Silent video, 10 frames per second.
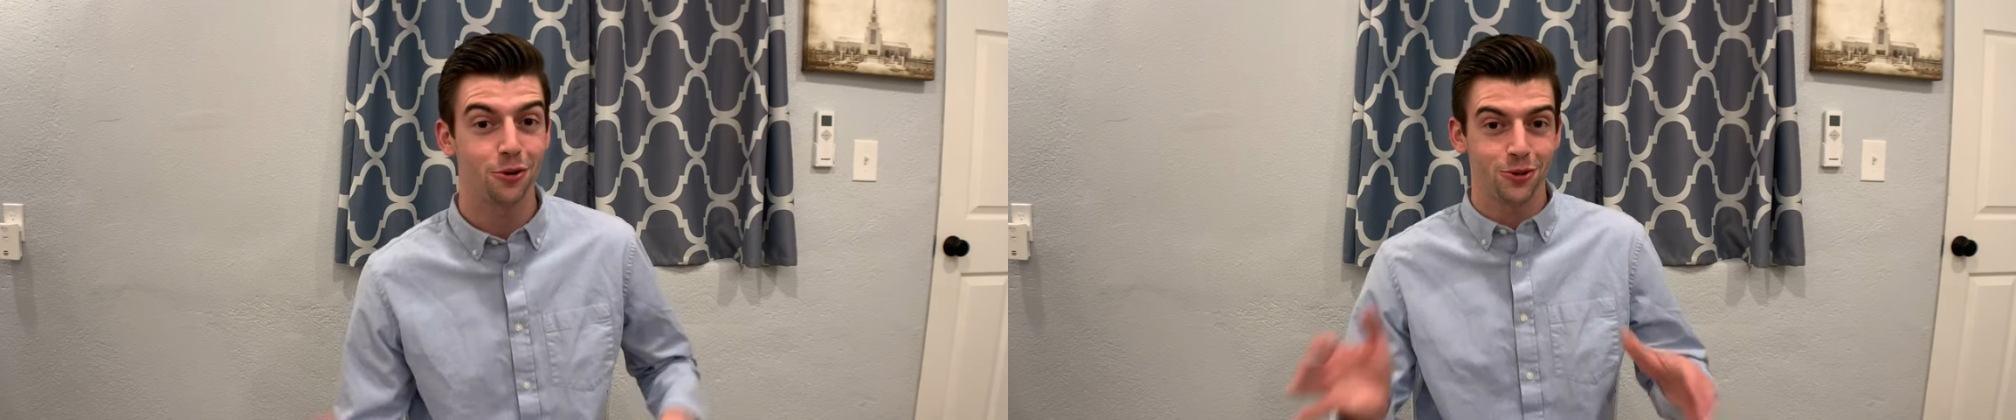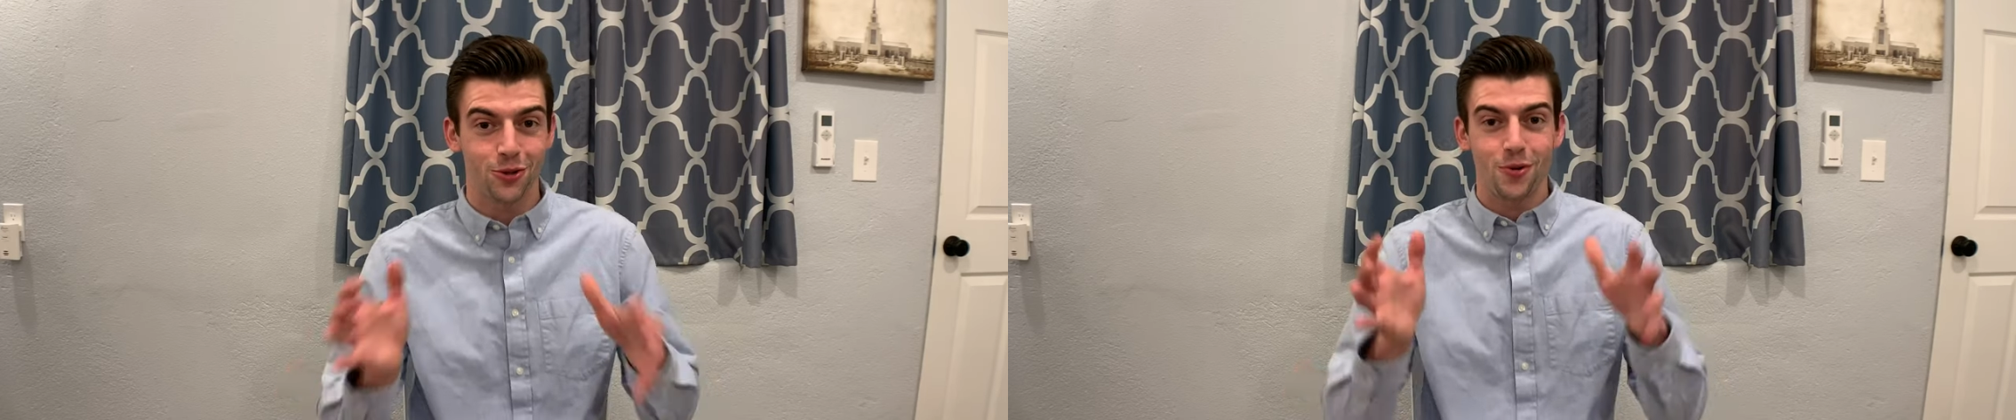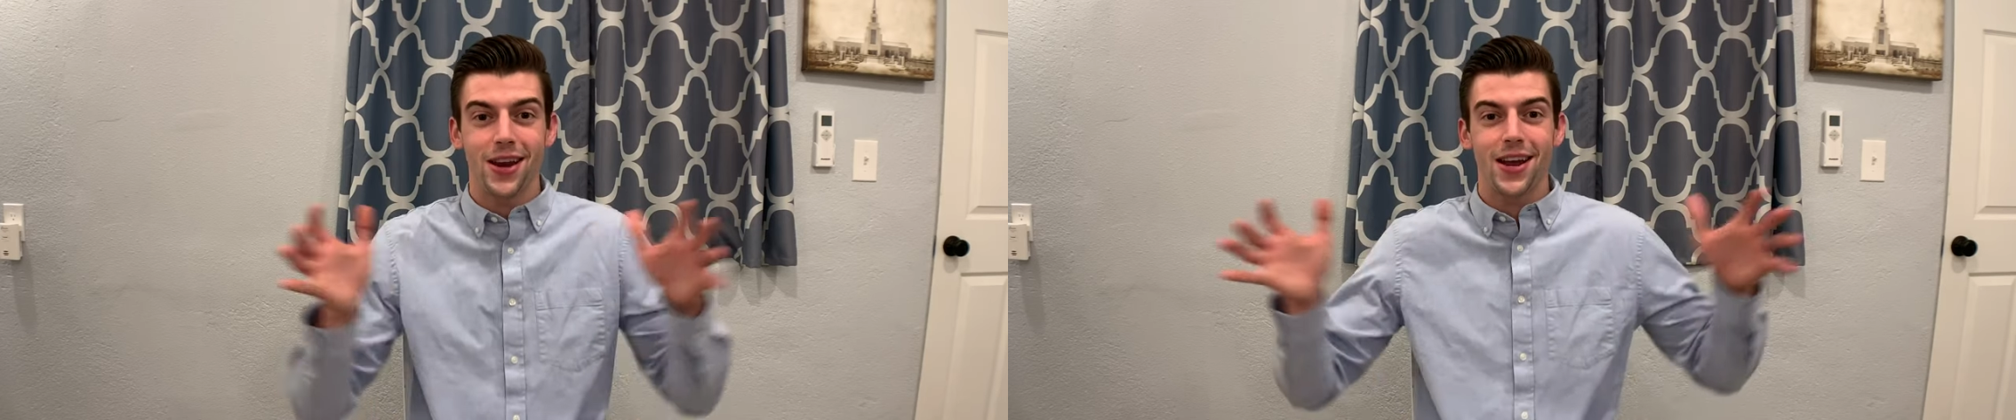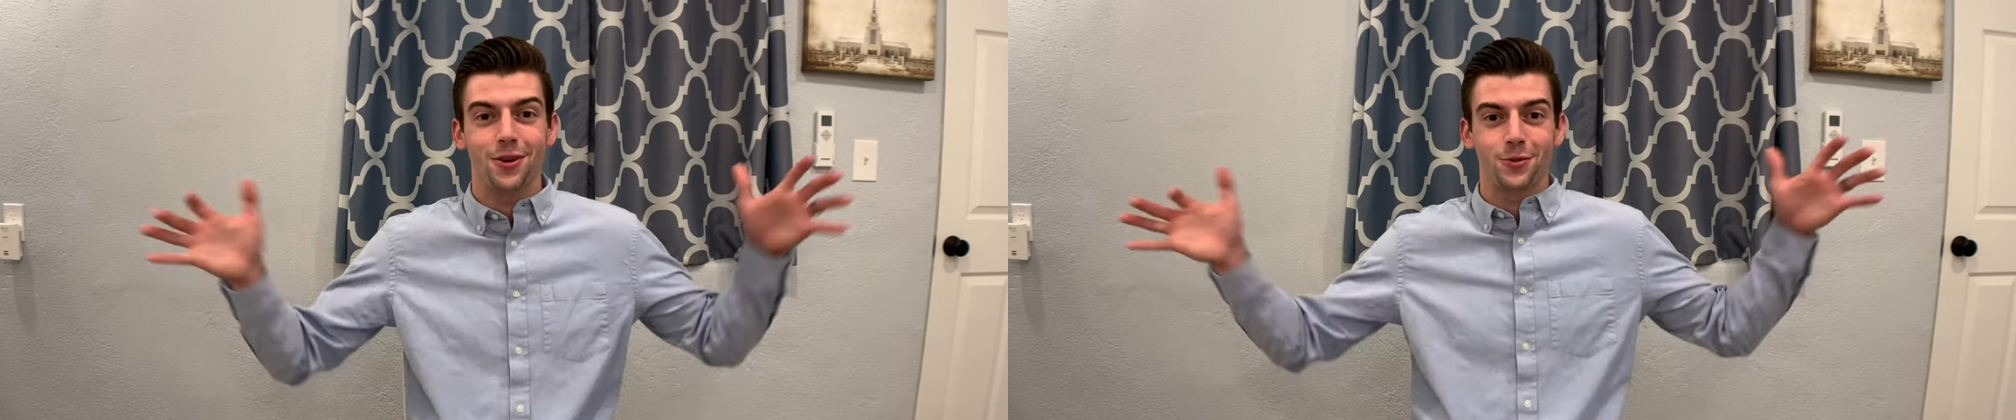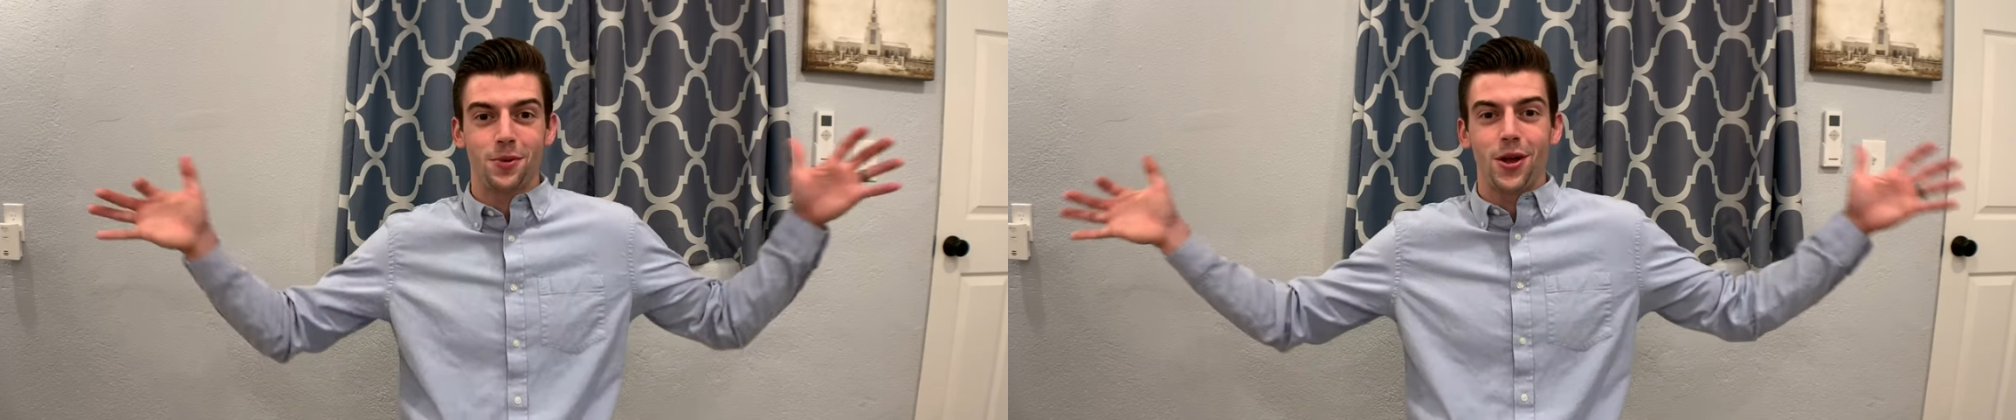So right now it's
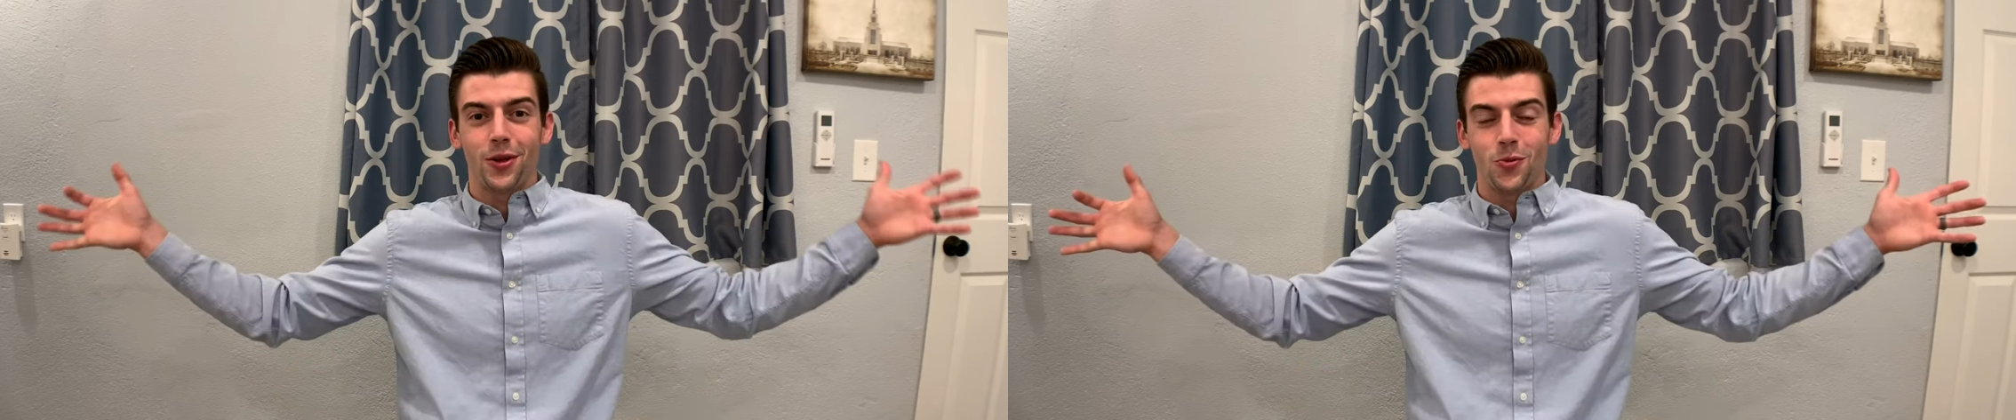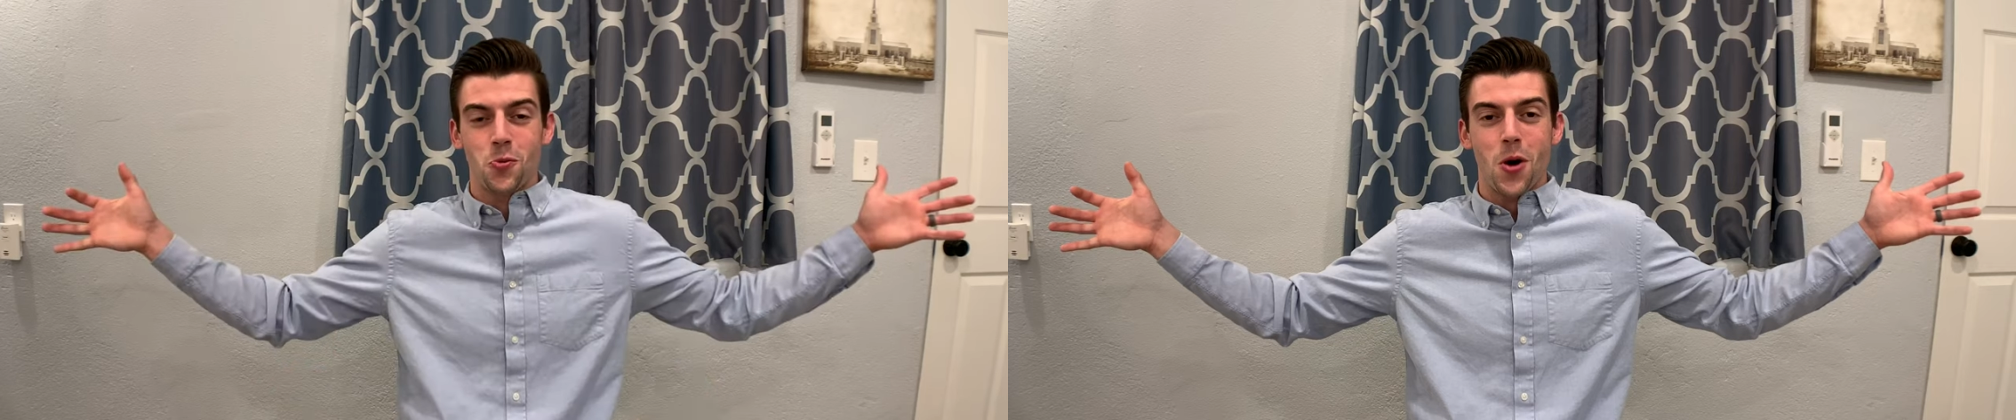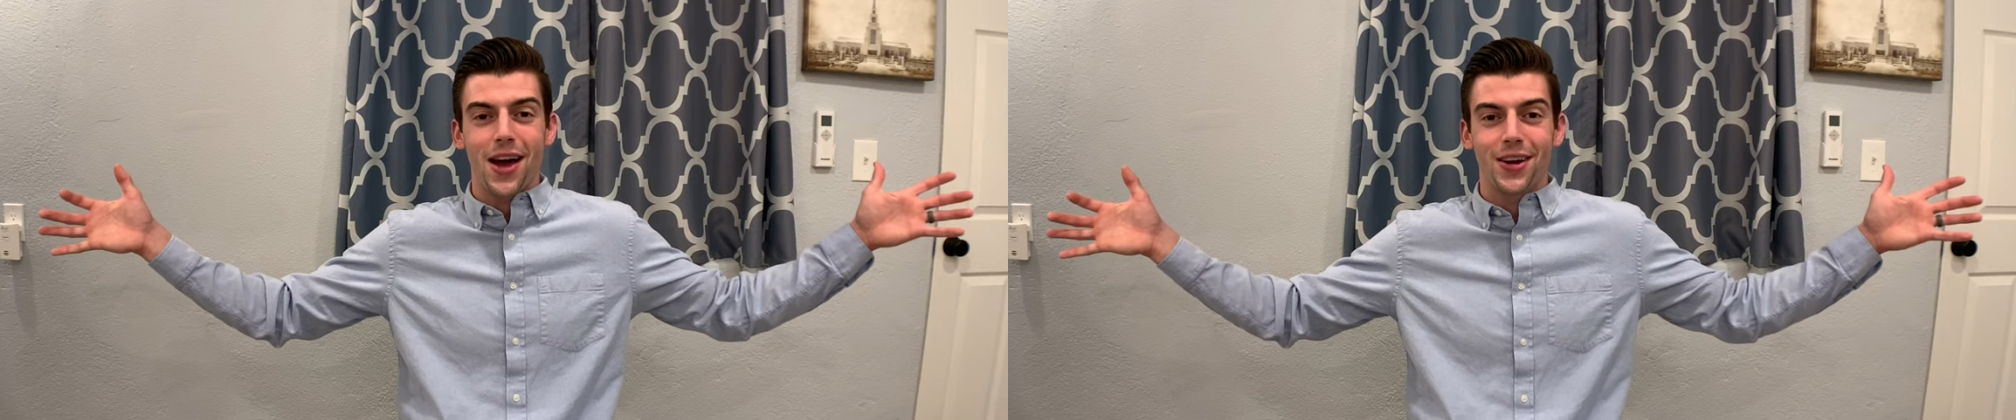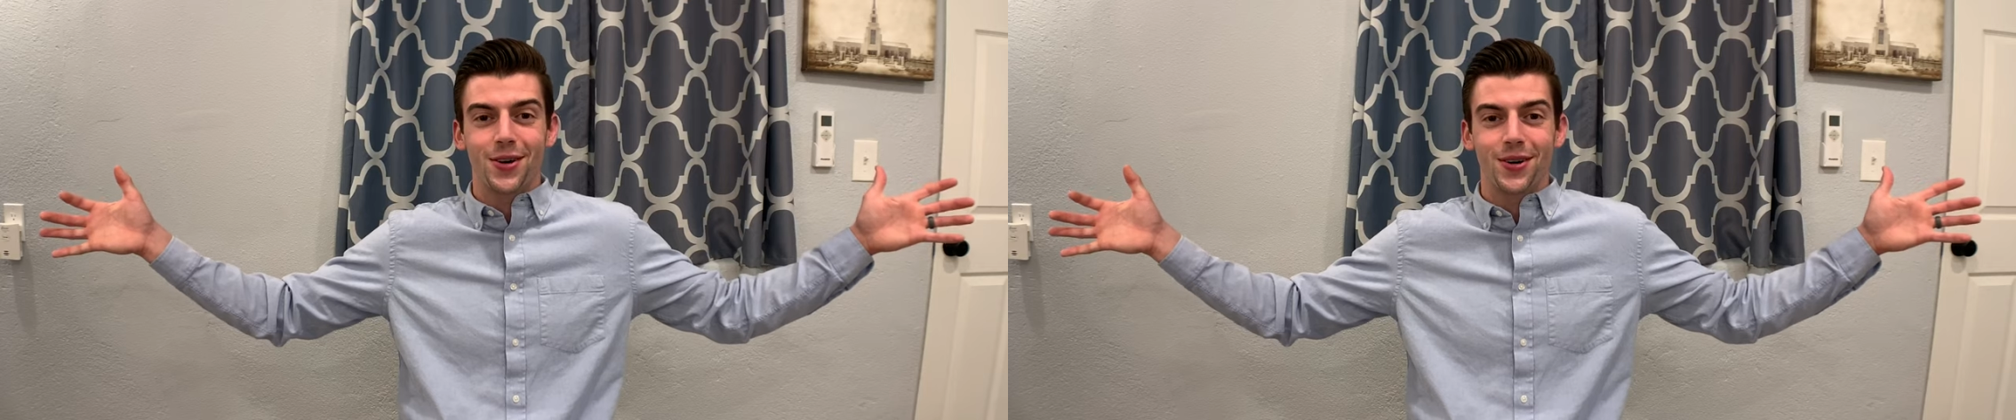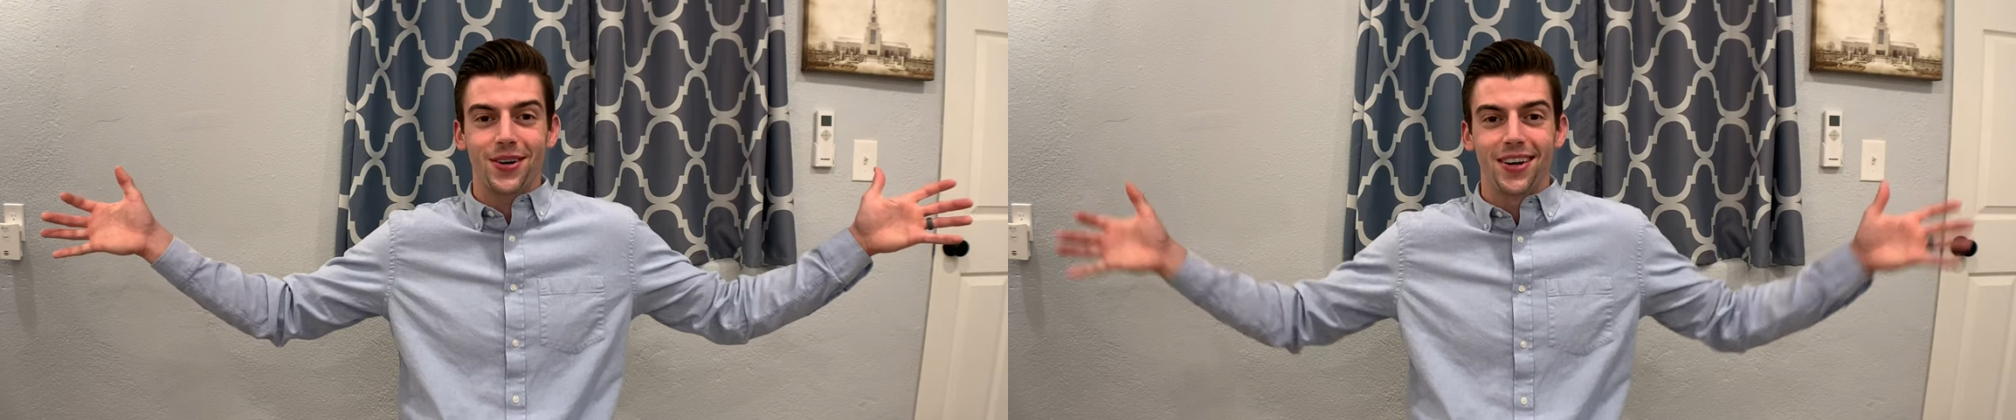probably wider.